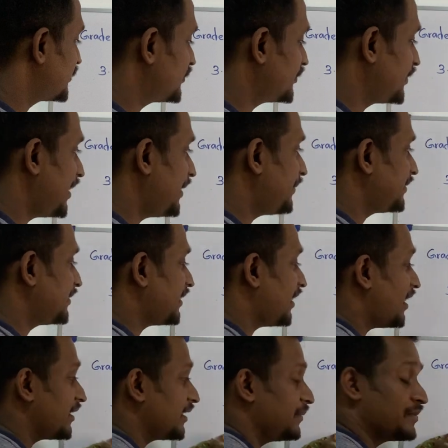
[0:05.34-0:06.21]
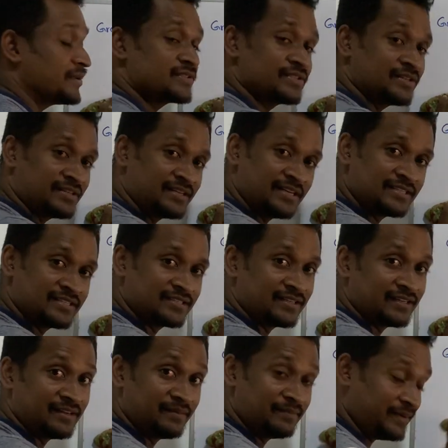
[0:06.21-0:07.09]
to data
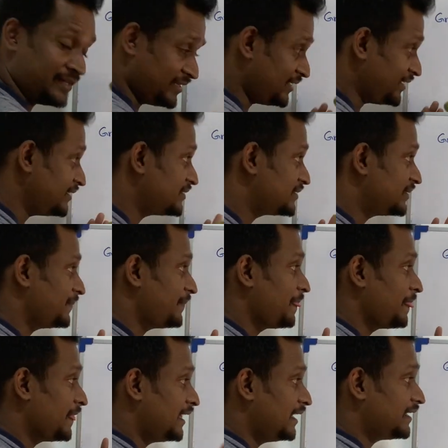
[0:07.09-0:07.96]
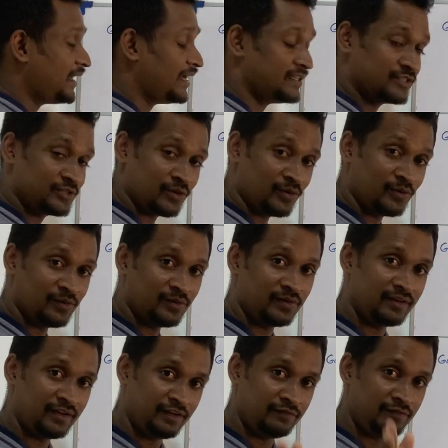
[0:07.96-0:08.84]
representation methods. Right,
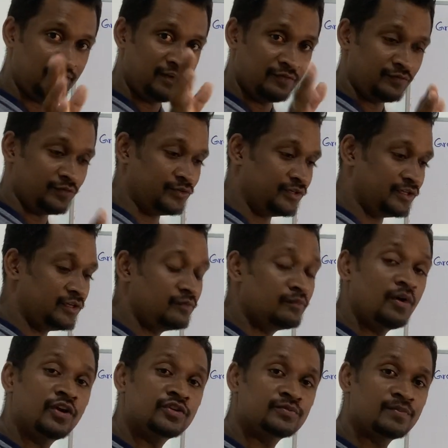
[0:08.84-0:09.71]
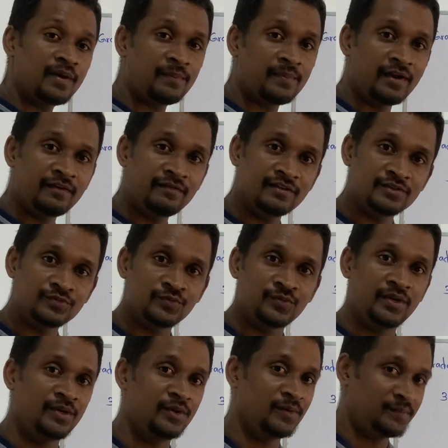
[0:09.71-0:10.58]
so if you didn't watch my previous
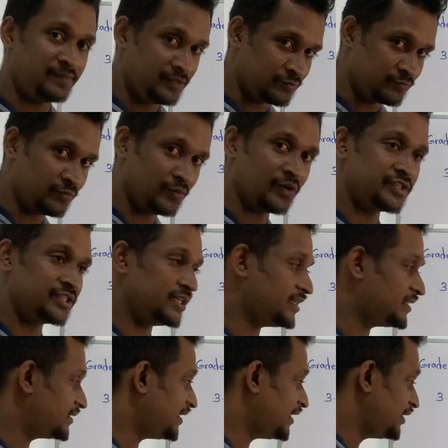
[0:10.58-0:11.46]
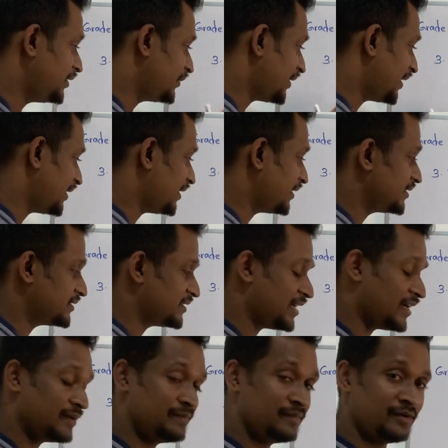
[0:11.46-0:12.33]
video, please watch it, then you can
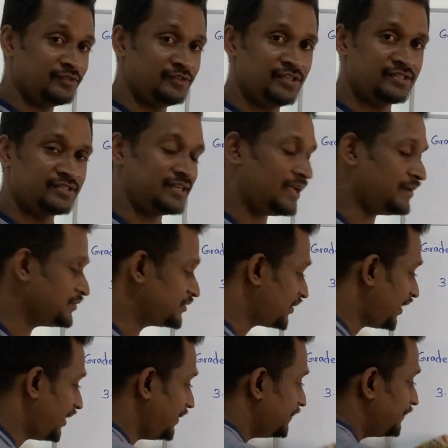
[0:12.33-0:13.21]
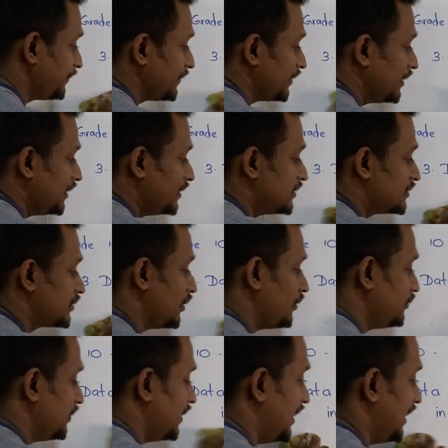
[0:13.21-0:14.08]
understand about these names, right?
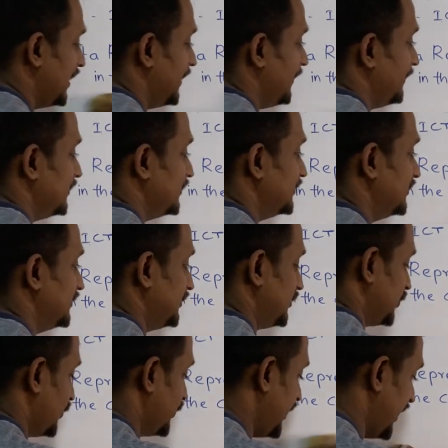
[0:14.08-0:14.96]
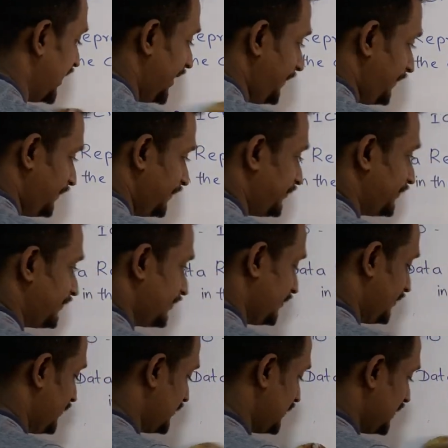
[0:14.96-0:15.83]
So today
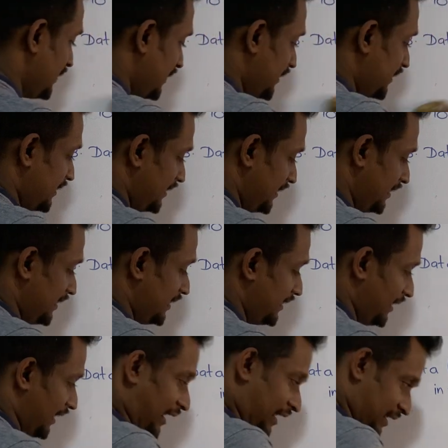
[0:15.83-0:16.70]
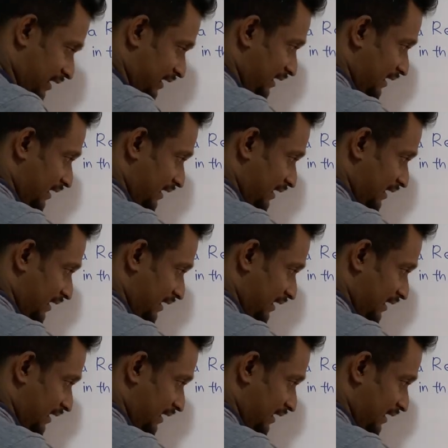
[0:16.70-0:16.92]
I'll